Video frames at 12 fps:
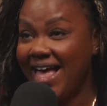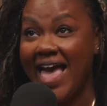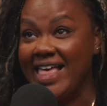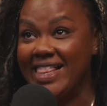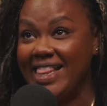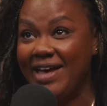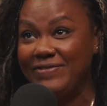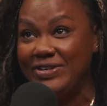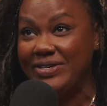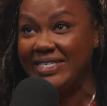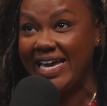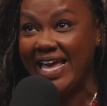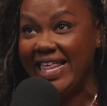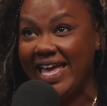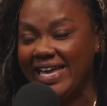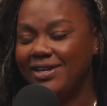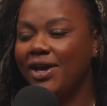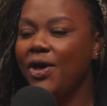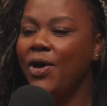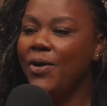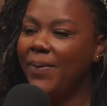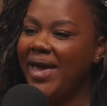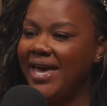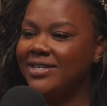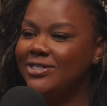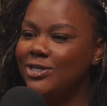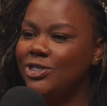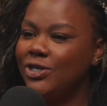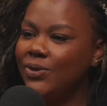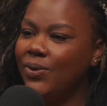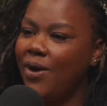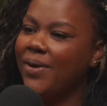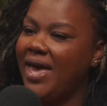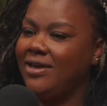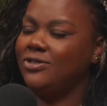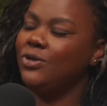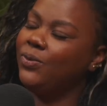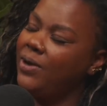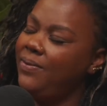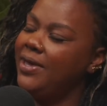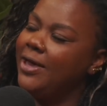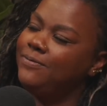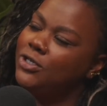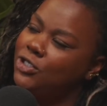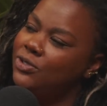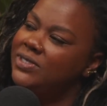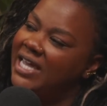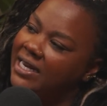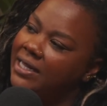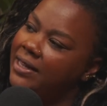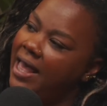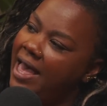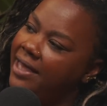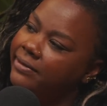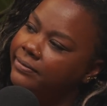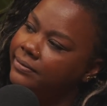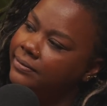I love New Zealand. Wait, so growing up, did you date a lot?